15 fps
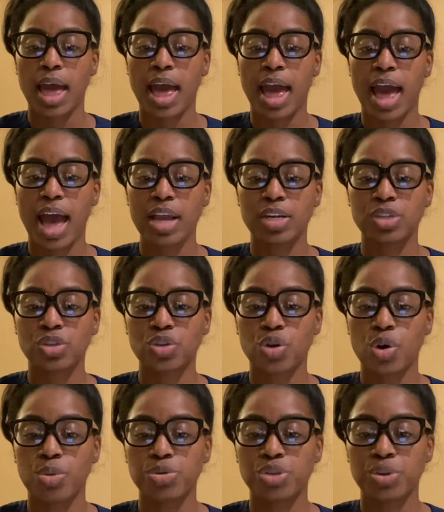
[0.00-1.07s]

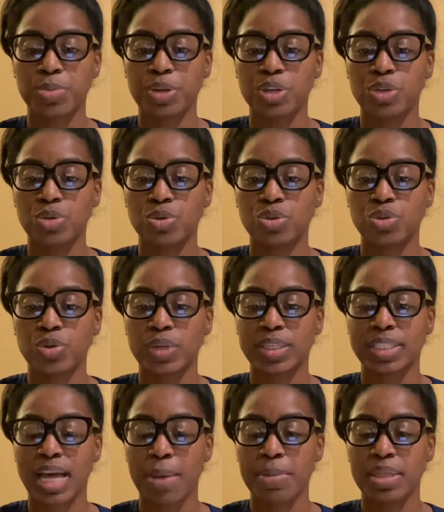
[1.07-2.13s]
Anoscope should be used to
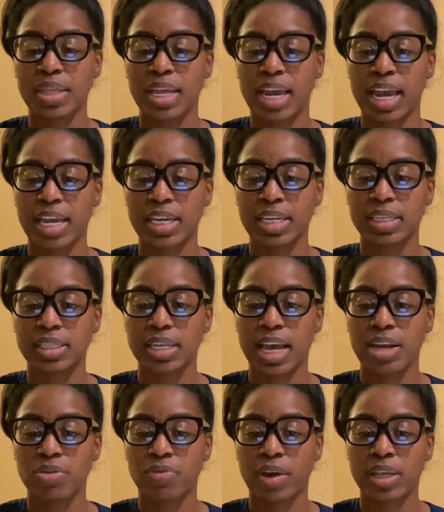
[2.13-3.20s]
examine the anus
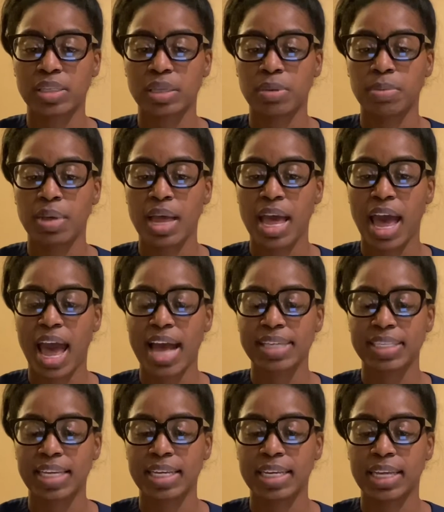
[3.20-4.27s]
and rectum as
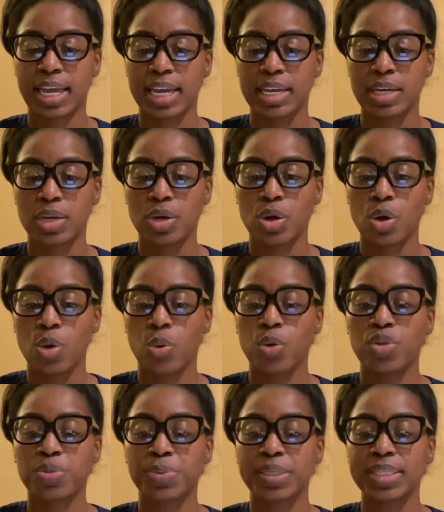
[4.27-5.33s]
indicated,
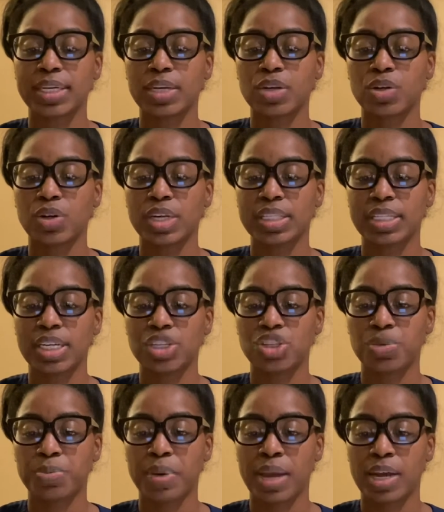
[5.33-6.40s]
with particular
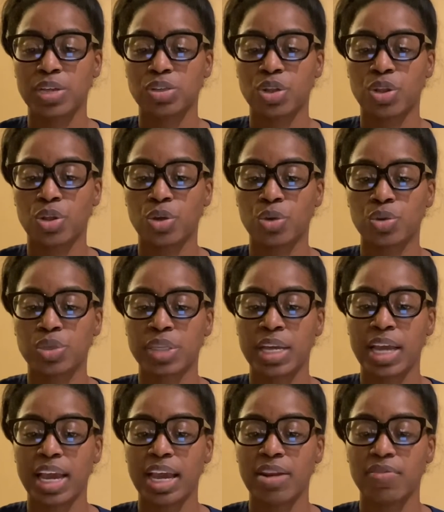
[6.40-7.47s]
attention paid to those
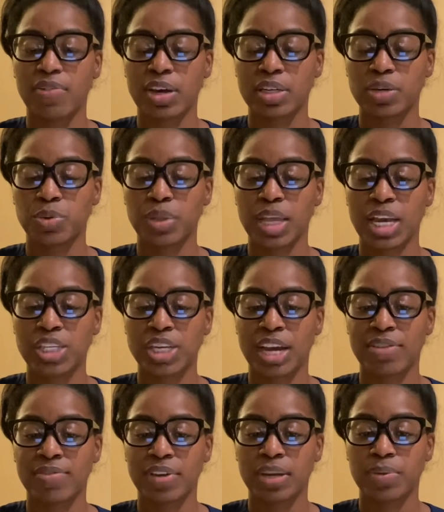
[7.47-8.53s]
infected with HIV.